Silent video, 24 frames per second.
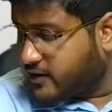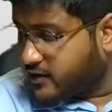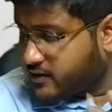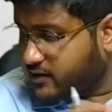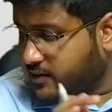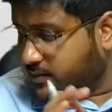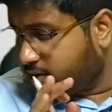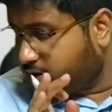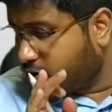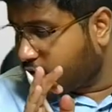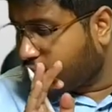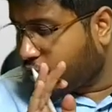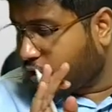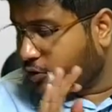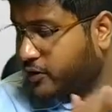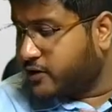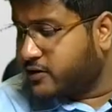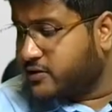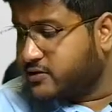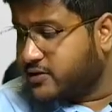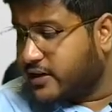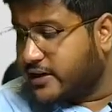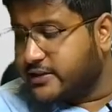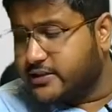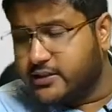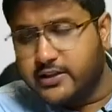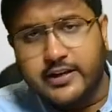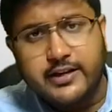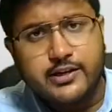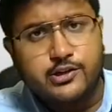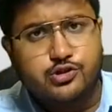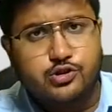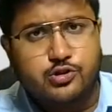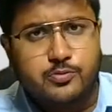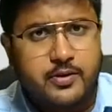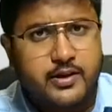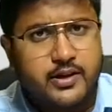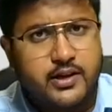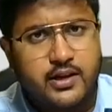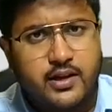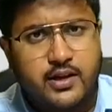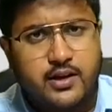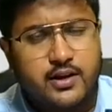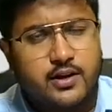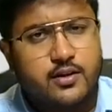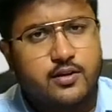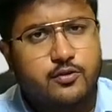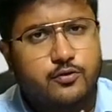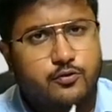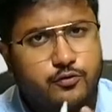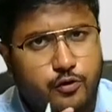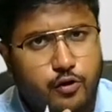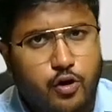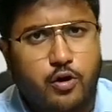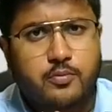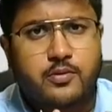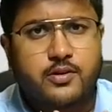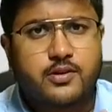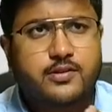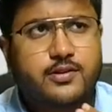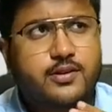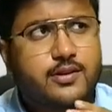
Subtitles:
The similar audit strategy needs to be formed.